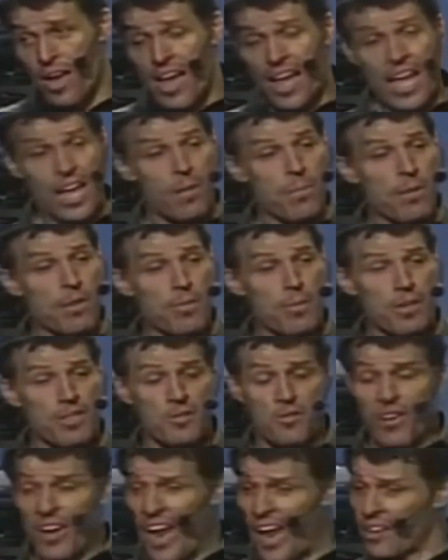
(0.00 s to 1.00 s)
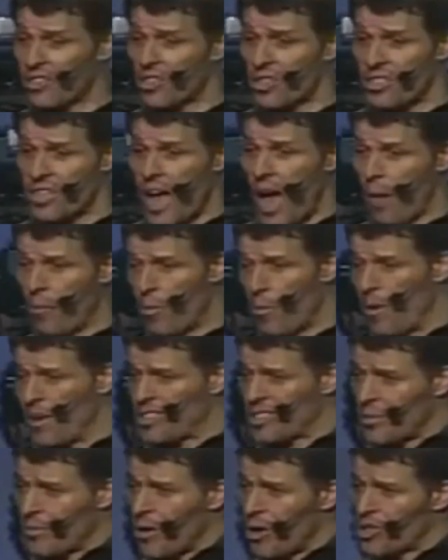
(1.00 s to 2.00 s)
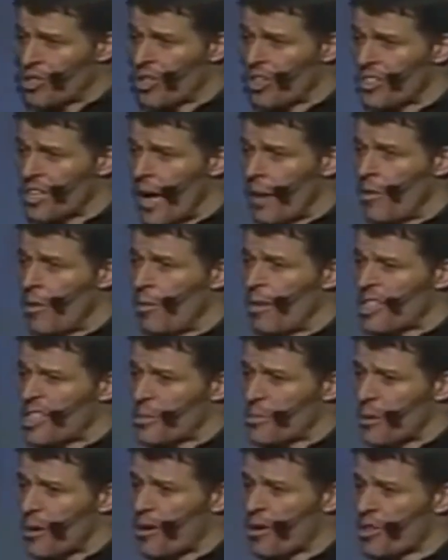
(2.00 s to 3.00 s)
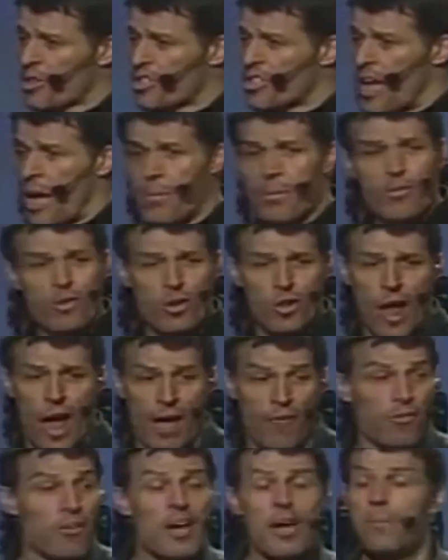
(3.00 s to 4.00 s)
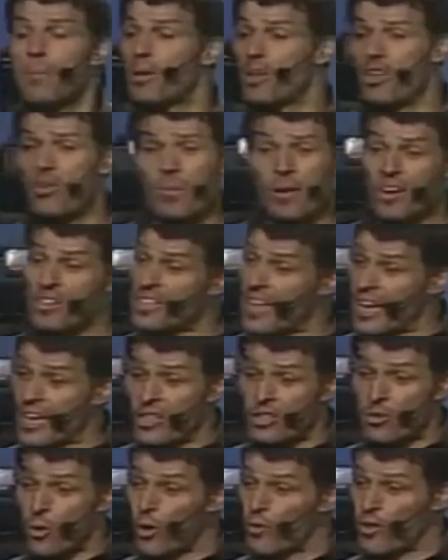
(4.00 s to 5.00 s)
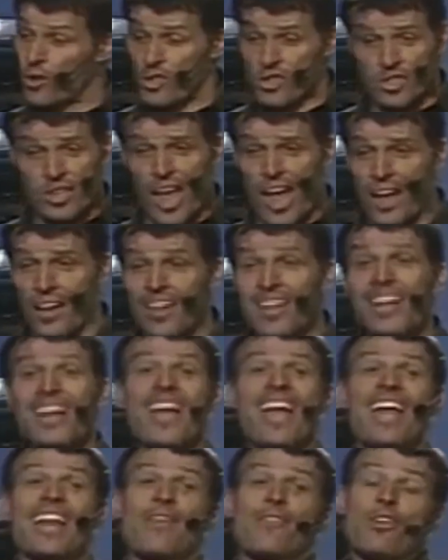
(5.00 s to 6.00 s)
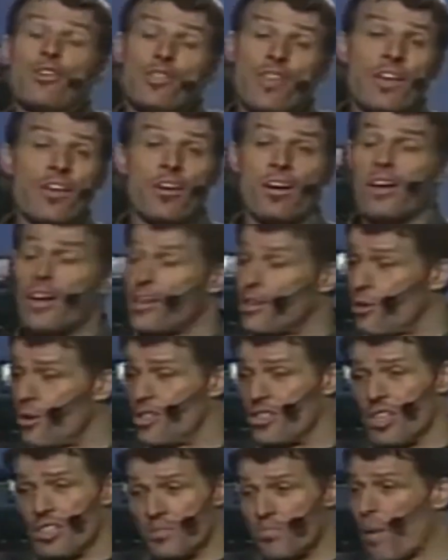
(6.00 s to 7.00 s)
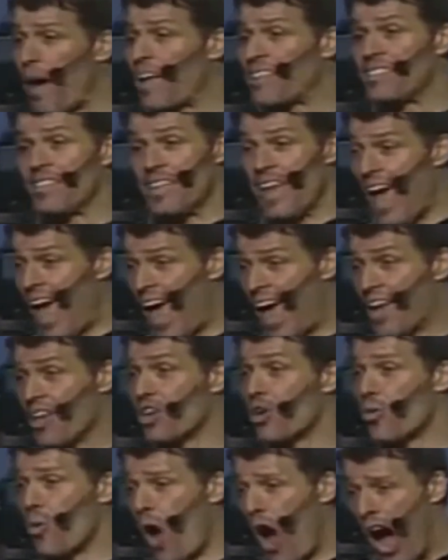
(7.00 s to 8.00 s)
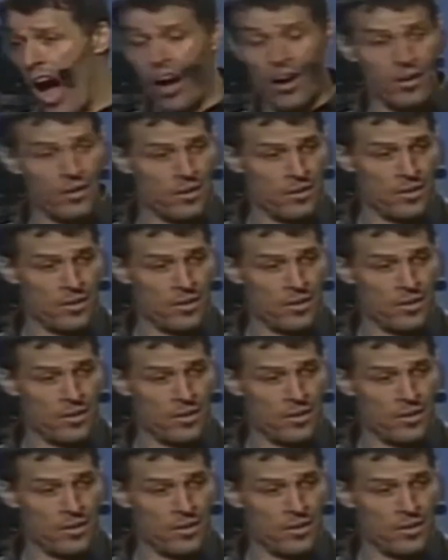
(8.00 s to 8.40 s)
It can be the best financial time, the best emotional time, the best spiritual time of your life, but you better take control of your state. And if you think you're going to do it just by today, you're wrong.